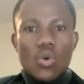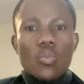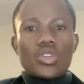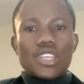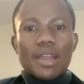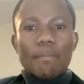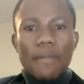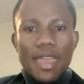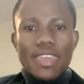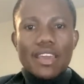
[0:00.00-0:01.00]
which can
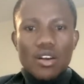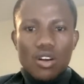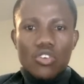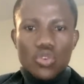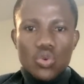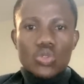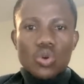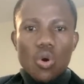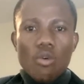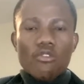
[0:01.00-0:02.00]
make use
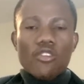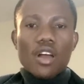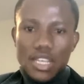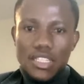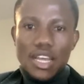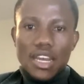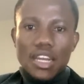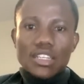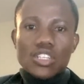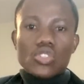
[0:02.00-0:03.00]
of data
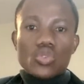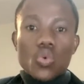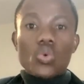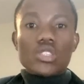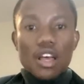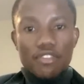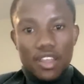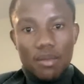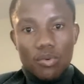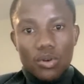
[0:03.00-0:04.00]
analytics tools
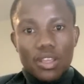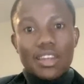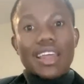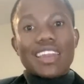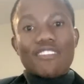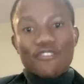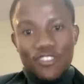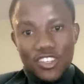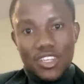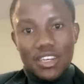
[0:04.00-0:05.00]
available in an
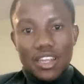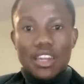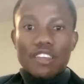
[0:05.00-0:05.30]
efficient and